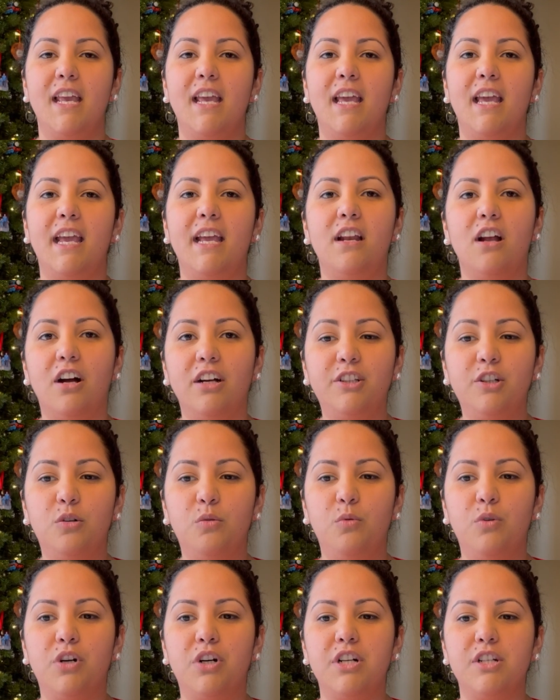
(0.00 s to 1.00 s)
In other
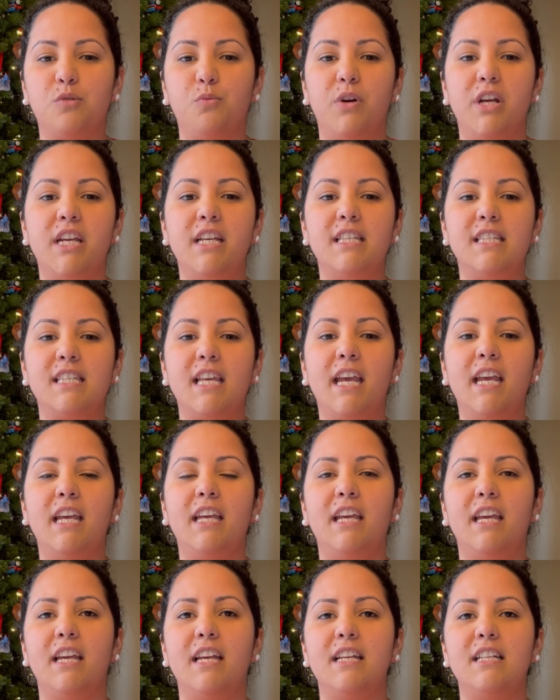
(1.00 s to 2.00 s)
words, what he's
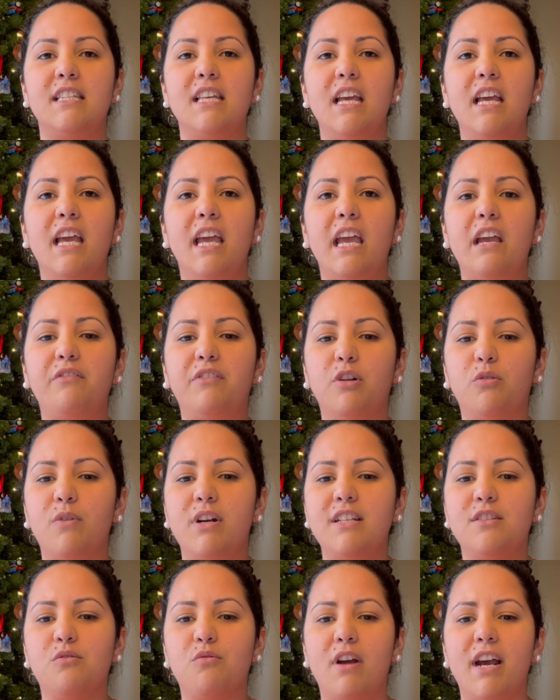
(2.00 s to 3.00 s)
saying is, if the
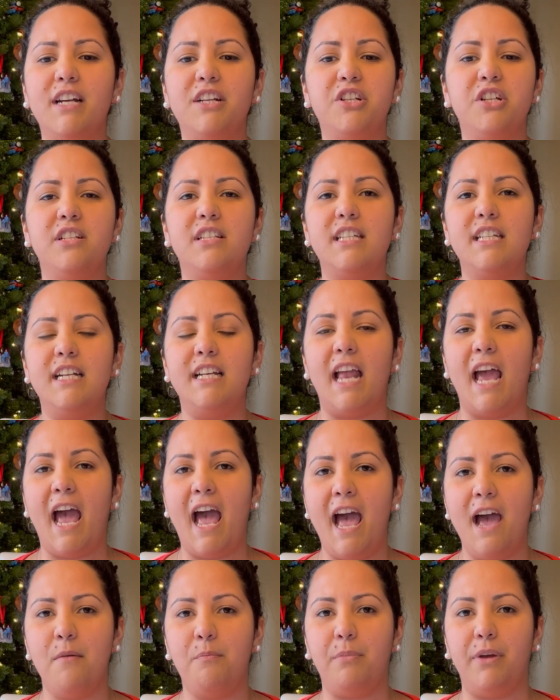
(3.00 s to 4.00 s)
resurrection didn't
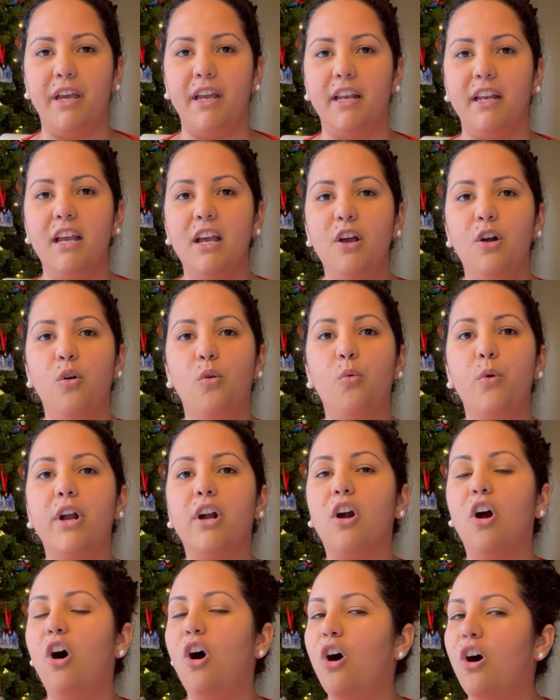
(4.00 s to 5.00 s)
happen, we
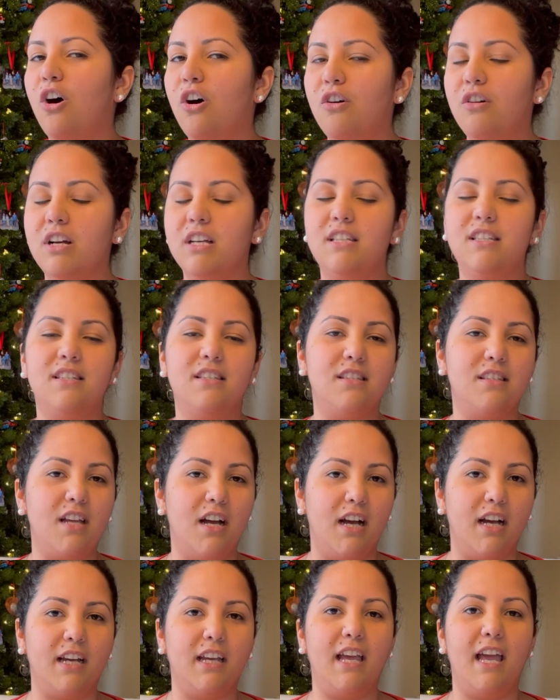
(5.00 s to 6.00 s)
are all
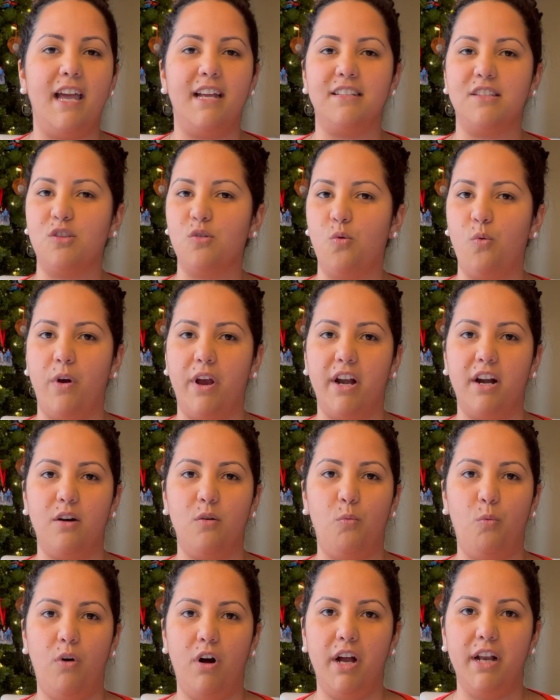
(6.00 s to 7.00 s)
stuck at square
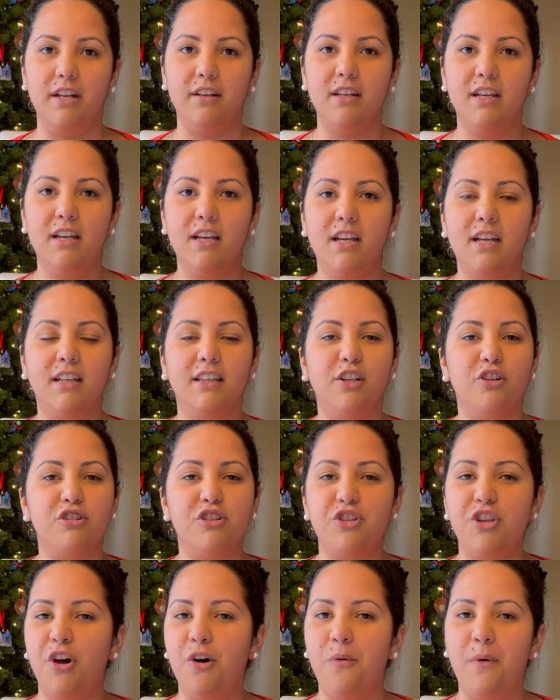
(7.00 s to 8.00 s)
one. There's
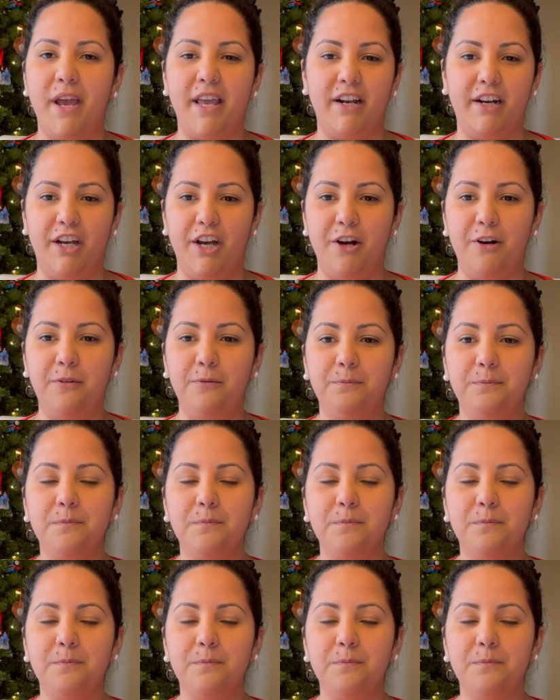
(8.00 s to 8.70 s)
no way to go.